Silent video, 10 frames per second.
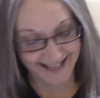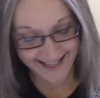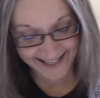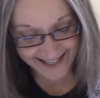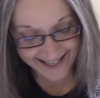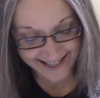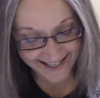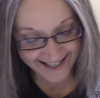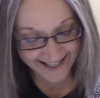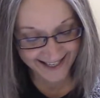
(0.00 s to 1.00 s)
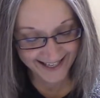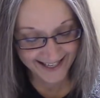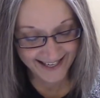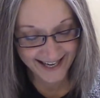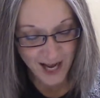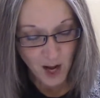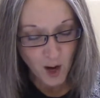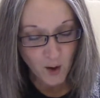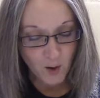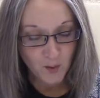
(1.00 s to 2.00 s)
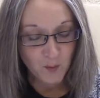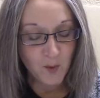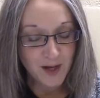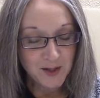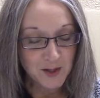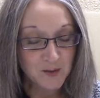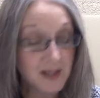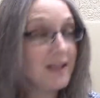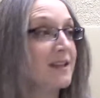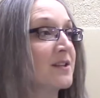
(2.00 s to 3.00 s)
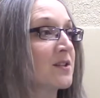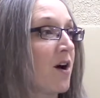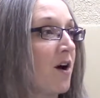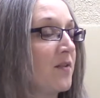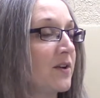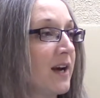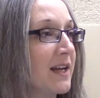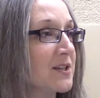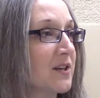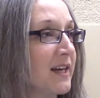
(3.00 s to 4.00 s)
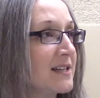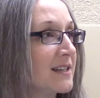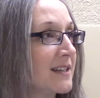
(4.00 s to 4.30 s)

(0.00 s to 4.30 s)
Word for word: How cute. What do dentists call their x-rays?